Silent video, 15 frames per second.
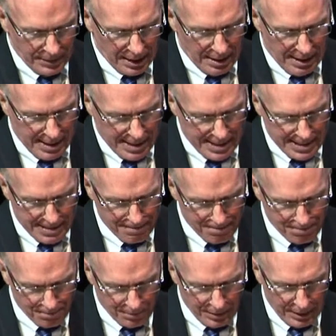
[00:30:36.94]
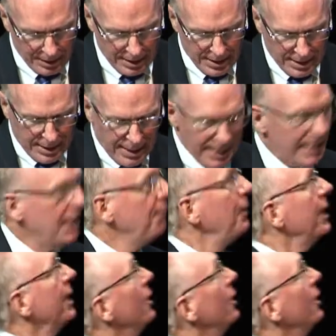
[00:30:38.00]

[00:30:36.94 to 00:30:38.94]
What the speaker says: And if you could